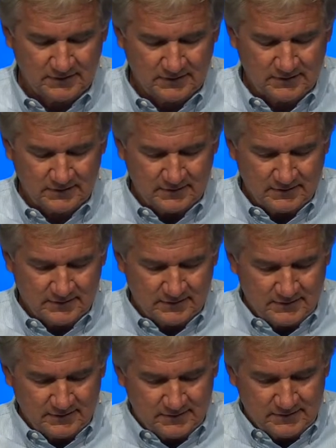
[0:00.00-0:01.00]

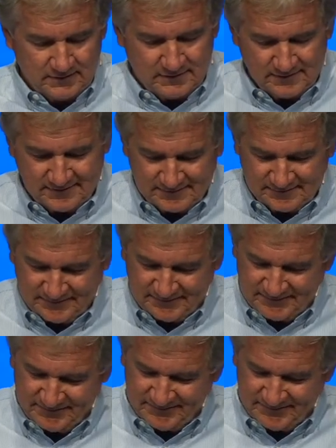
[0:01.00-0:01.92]
Nobody speaks.